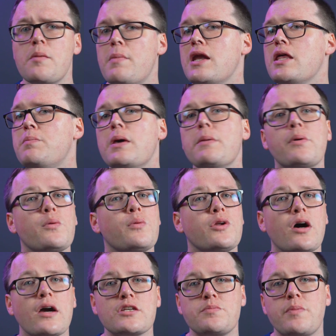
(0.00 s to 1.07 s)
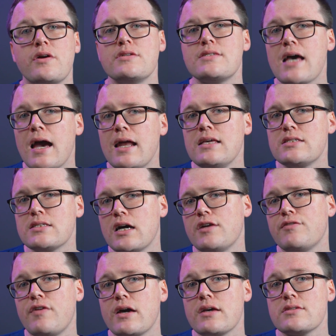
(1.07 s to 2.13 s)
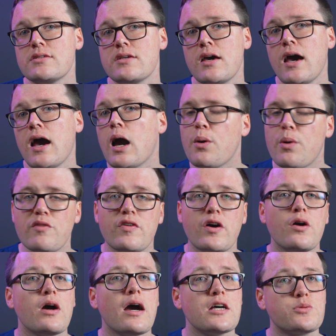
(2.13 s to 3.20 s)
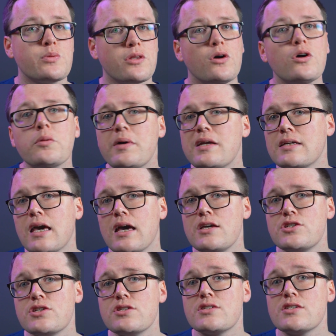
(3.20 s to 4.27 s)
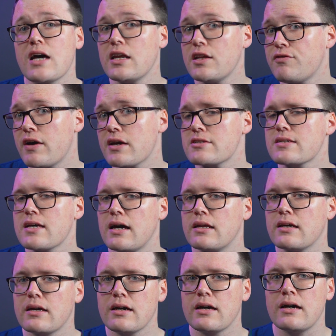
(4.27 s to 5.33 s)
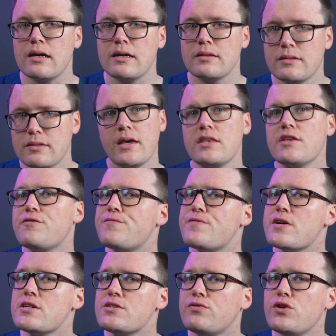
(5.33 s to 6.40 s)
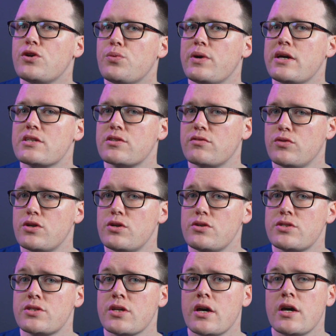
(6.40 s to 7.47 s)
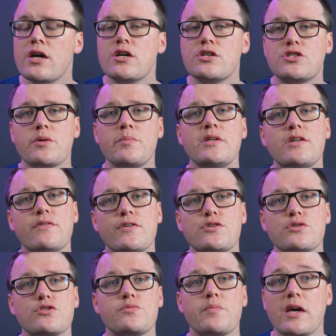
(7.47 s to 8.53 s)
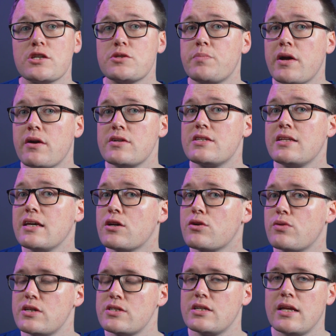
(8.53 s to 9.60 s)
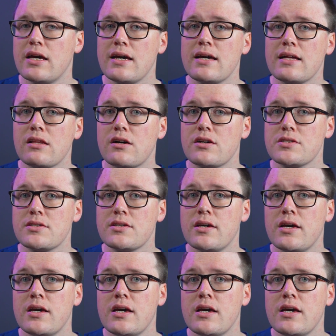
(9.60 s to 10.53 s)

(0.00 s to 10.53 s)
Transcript: Many people will not experience any side effects. However, as with all medications, side effects can occur. In the first few weeks of use, some individuals may experience an increase in hair loss.